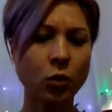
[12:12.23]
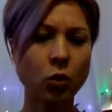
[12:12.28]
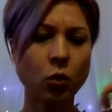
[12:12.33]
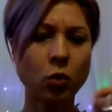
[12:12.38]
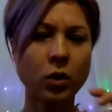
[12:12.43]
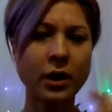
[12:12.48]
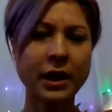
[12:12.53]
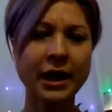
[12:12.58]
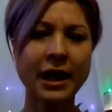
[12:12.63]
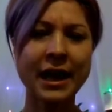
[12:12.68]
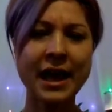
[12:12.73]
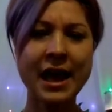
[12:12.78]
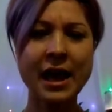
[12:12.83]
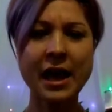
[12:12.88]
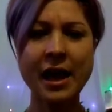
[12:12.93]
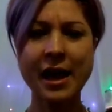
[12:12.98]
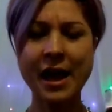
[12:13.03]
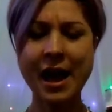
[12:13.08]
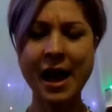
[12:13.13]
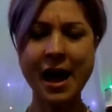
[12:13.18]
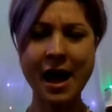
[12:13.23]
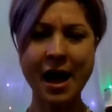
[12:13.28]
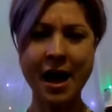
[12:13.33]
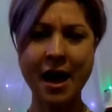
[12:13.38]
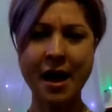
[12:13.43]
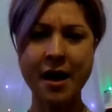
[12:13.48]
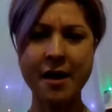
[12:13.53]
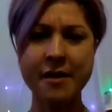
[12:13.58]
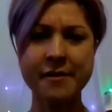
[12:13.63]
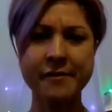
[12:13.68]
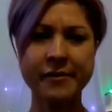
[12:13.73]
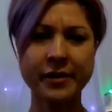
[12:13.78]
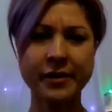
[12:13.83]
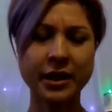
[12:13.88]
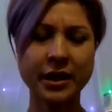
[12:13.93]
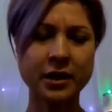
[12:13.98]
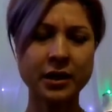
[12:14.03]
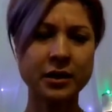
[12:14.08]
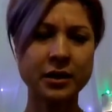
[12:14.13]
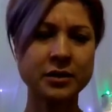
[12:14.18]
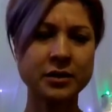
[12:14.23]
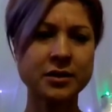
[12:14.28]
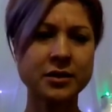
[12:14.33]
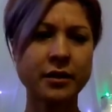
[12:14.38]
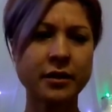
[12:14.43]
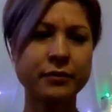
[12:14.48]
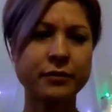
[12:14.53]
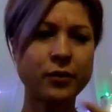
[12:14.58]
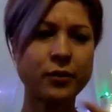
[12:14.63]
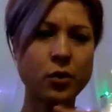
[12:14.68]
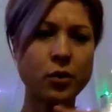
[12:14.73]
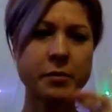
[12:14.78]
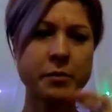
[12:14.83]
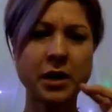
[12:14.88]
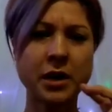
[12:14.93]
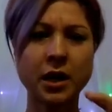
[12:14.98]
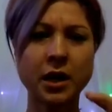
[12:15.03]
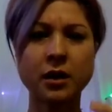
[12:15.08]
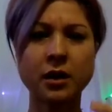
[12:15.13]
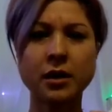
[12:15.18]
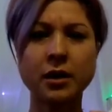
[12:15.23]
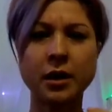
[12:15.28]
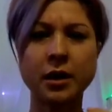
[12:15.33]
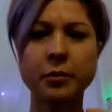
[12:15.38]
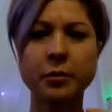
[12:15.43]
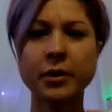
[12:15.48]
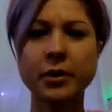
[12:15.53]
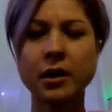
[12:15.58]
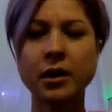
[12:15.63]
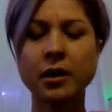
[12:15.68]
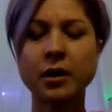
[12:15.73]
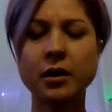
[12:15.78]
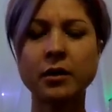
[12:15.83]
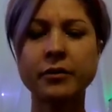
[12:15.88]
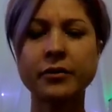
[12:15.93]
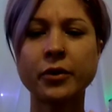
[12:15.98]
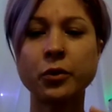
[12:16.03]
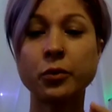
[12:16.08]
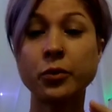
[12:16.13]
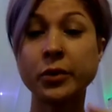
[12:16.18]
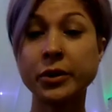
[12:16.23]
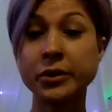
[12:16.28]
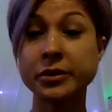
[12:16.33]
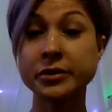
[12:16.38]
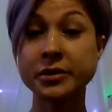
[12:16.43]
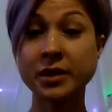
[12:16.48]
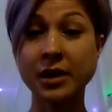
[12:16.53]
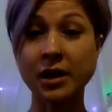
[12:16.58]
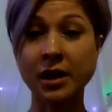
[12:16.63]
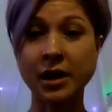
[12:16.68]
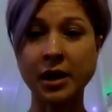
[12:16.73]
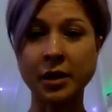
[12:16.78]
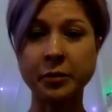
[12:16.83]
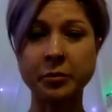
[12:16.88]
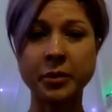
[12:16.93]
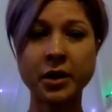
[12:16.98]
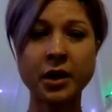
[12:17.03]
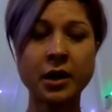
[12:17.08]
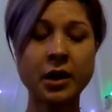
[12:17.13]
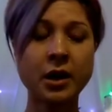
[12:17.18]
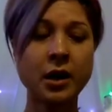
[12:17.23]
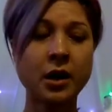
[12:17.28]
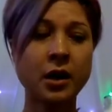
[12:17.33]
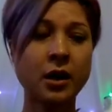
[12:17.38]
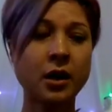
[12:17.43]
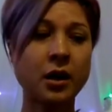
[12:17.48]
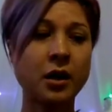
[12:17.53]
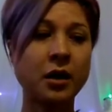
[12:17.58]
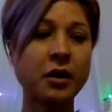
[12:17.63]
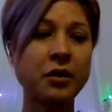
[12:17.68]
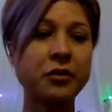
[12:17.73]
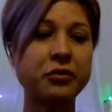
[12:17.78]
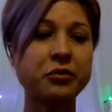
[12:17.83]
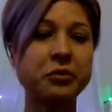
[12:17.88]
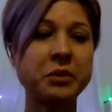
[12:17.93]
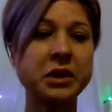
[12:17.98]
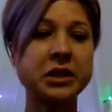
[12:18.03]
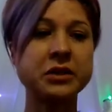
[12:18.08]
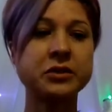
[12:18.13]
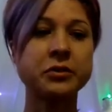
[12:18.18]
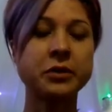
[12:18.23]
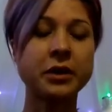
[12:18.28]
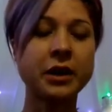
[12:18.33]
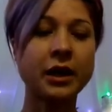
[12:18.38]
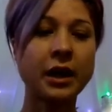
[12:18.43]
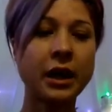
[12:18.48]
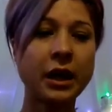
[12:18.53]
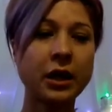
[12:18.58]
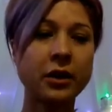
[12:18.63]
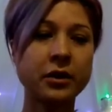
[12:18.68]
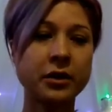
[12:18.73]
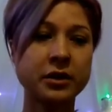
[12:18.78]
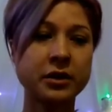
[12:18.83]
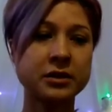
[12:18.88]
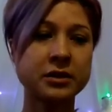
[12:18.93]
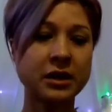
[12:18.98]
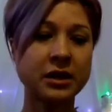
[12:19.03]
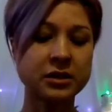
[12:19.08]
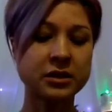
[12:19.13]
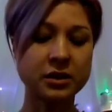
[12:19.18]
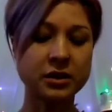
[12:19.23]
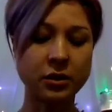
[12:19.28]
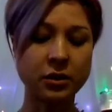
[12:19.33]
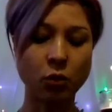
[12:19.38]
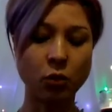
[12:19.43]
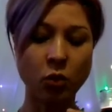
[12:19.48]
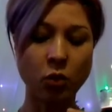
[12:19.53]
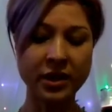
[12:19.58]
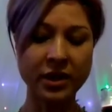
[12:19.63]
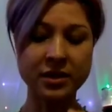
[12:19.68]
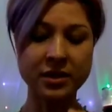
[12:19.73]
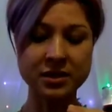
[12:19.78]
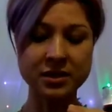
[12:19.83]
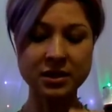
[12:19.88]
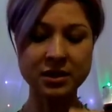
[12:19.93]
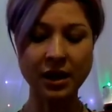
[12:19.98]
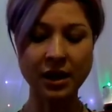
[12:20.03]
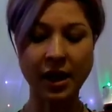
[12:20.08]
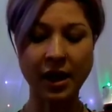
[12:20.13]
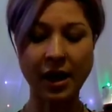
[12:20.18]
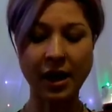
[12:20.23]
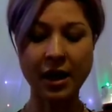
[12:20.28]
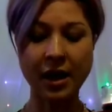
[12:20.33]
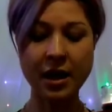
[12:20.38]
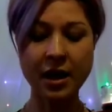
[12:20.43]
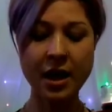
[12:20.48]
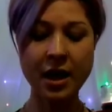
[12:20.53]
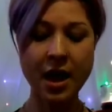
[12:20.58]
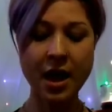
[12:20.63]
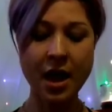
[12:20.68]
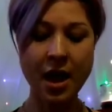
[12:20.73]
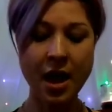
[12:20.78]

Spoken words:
what I have is a 4-minute clip of a real time of me doing a healing session with the sky,